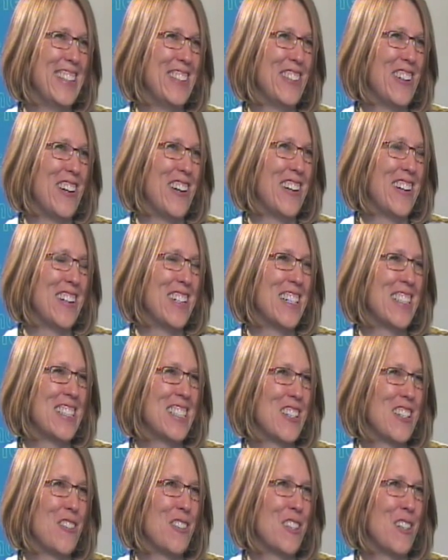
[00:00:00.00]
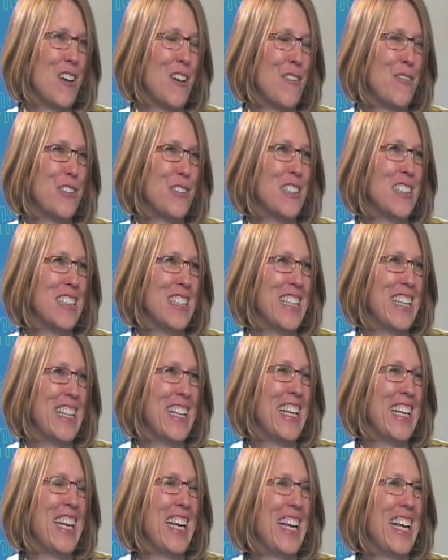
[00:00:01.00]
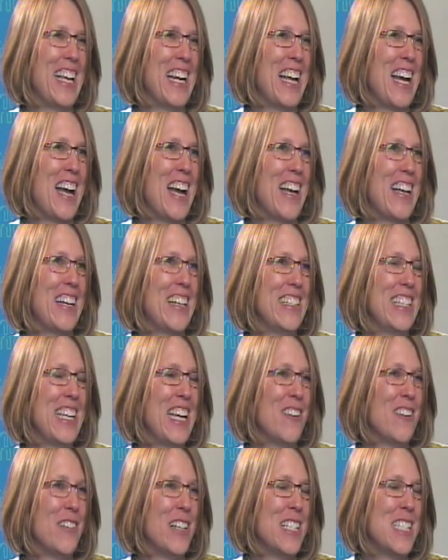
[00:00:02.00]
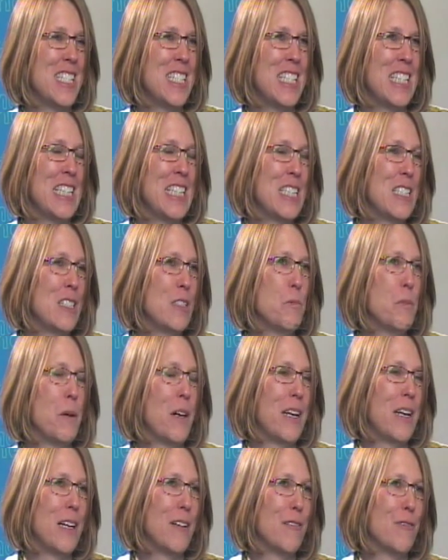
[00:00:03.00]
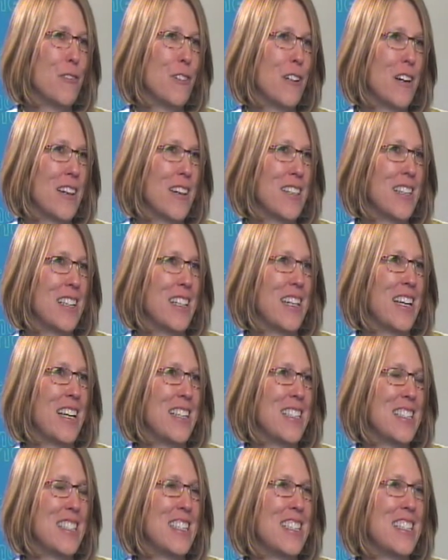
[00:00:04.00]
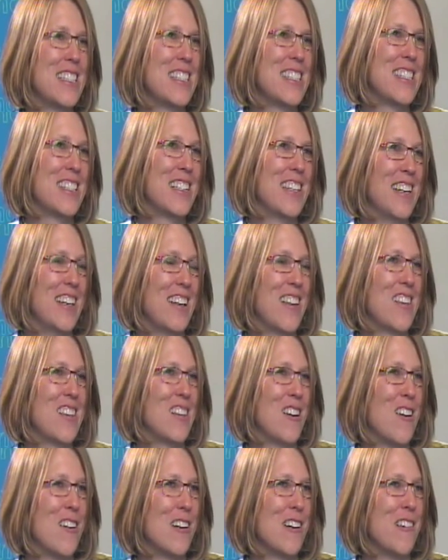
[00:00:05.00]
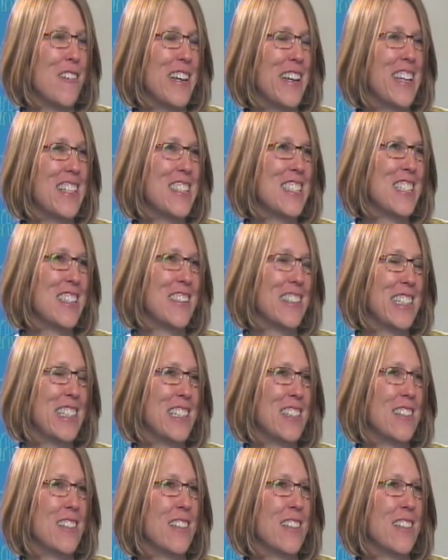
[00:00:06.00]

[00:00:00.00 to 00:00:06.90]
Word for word: you are so thoughtful. And I can't wait to see this new body of work that has this thought going into it.